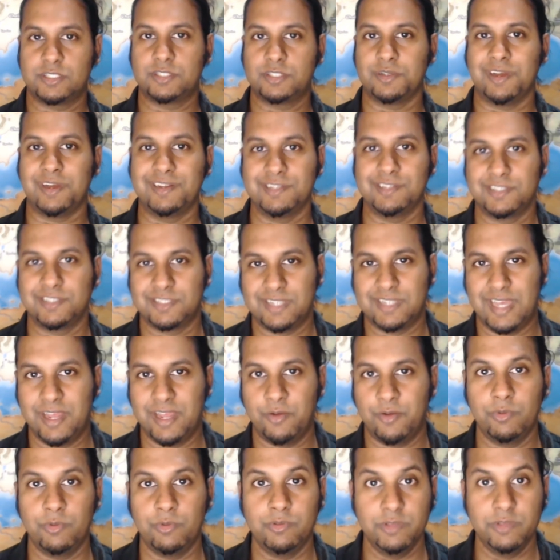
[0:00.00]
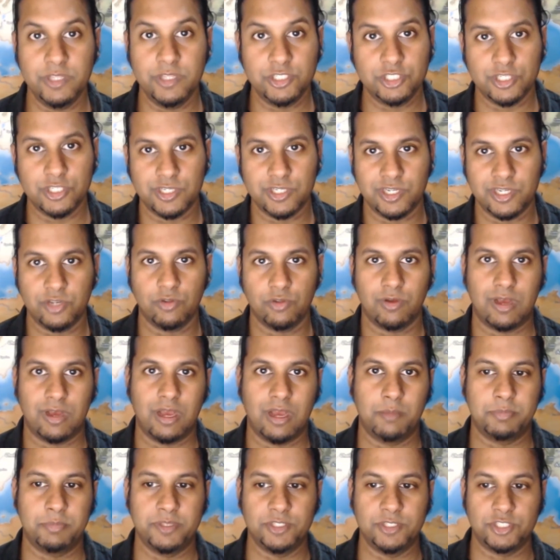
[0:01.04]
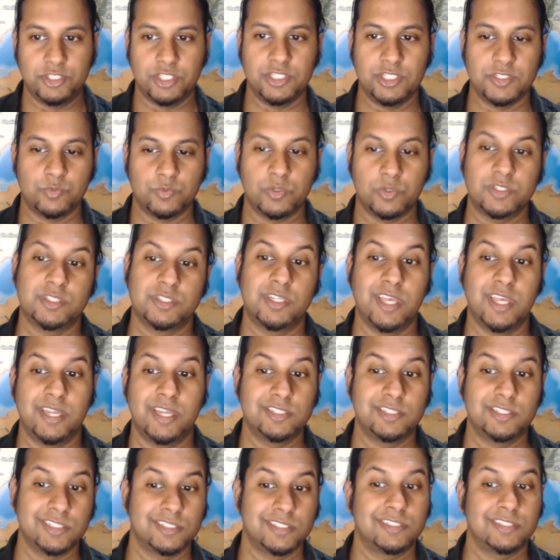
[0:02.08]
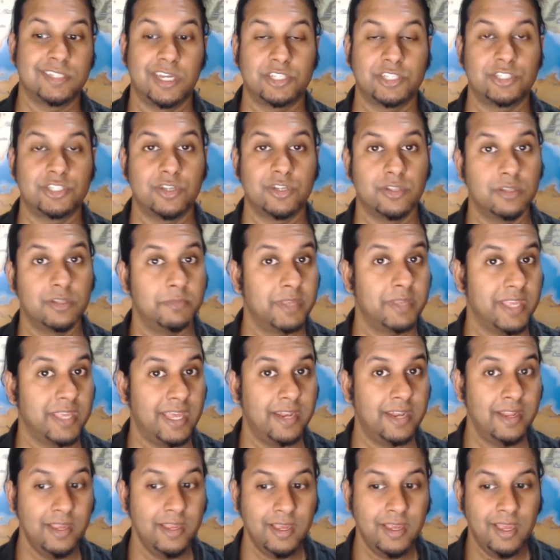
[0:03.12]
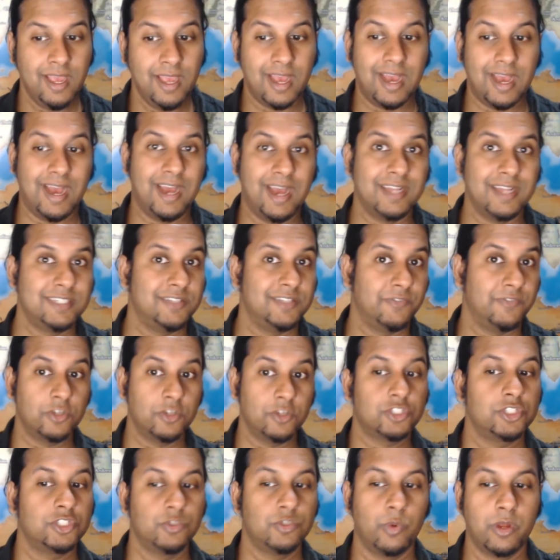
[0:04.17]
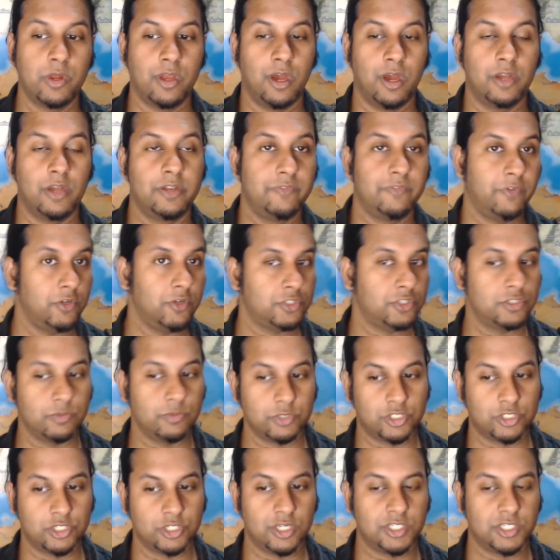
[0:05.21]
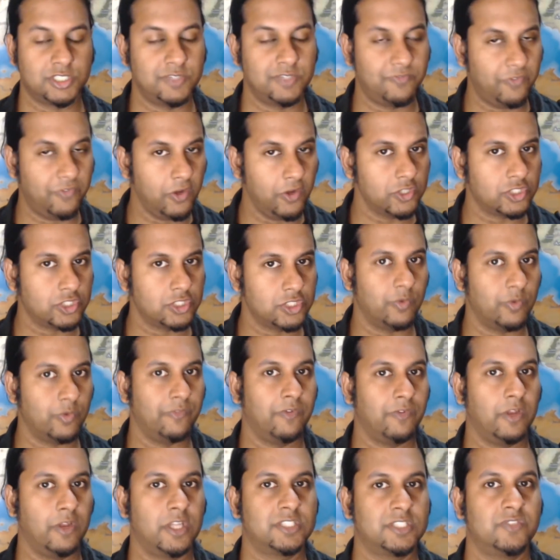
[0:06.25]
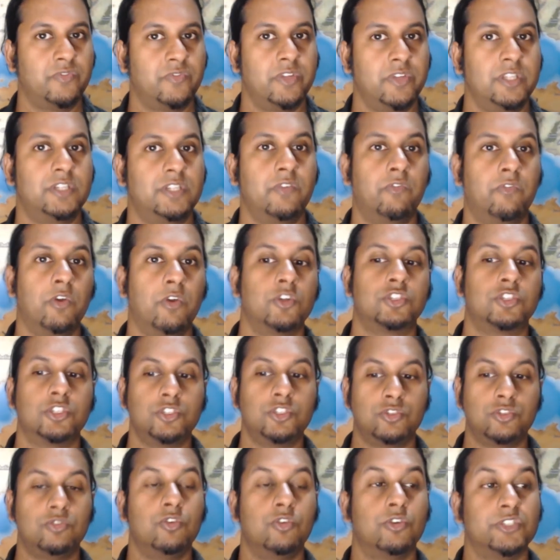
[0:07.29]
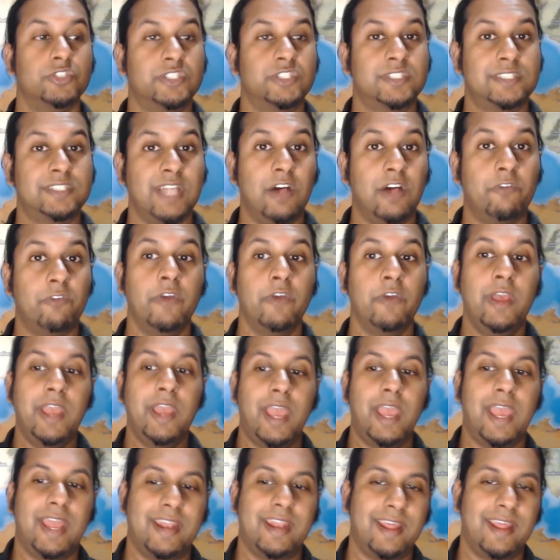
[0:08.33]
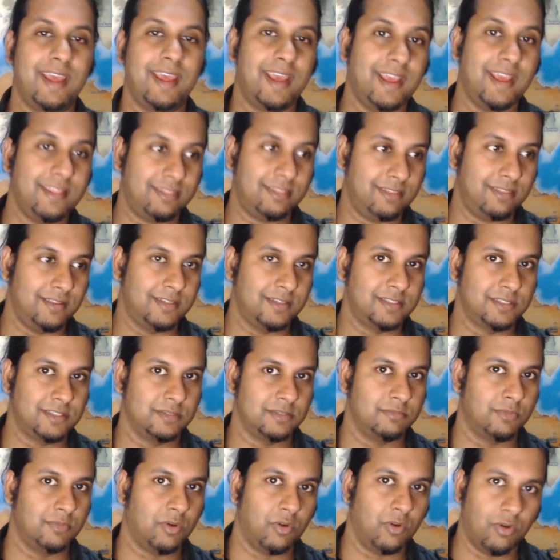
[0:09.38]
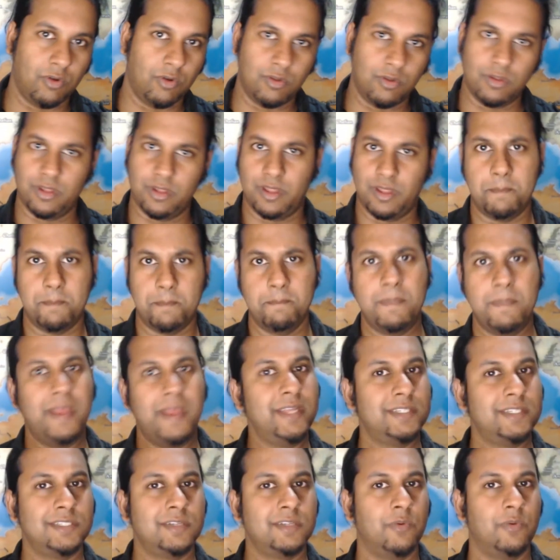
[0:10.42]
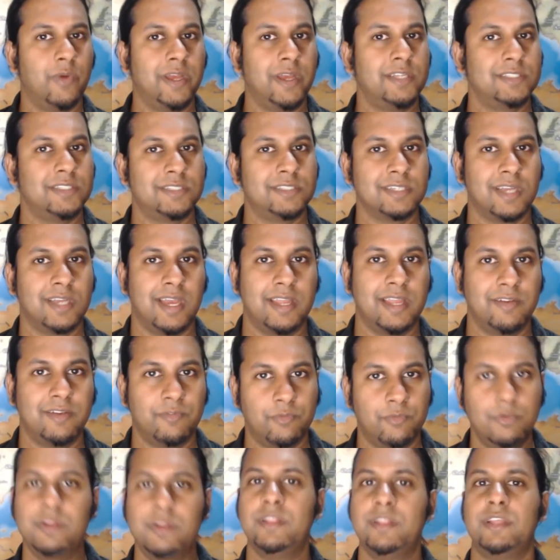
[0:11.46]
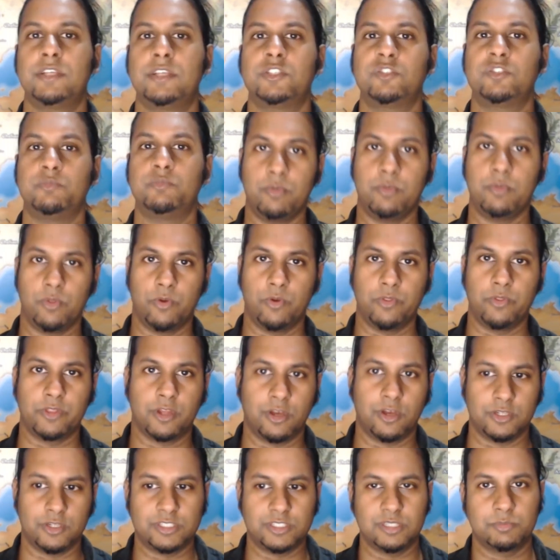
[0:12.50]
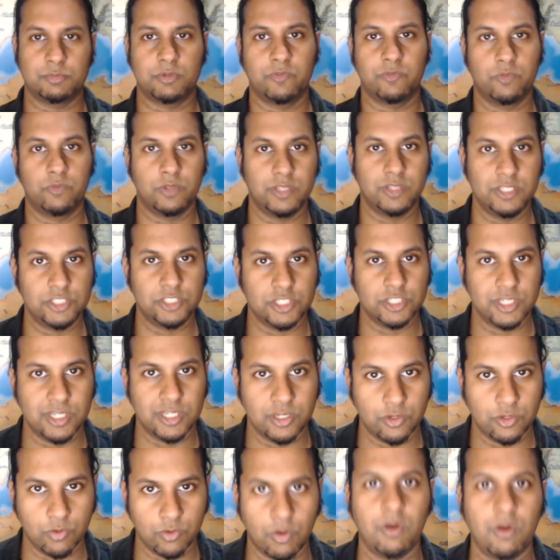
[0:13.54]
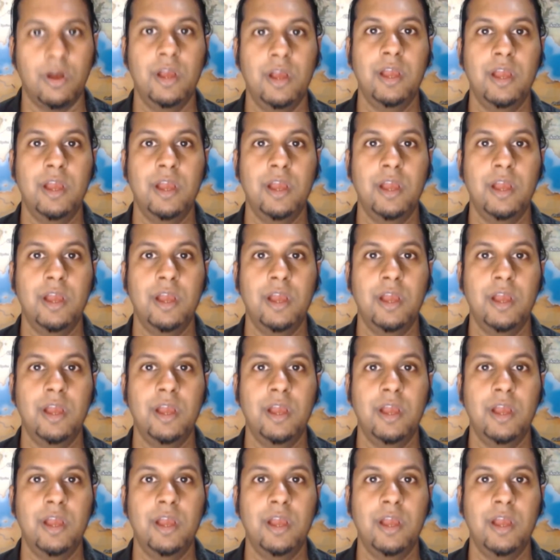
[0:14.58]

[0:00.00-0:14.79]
to understand religion in your RPGs. Once again, just touching on them again. Devotion to a god, devotion to a church, devotion to a philosophy, devotion to yourself, and atheism. All amazing ways to kind of really explore the concept of religion in your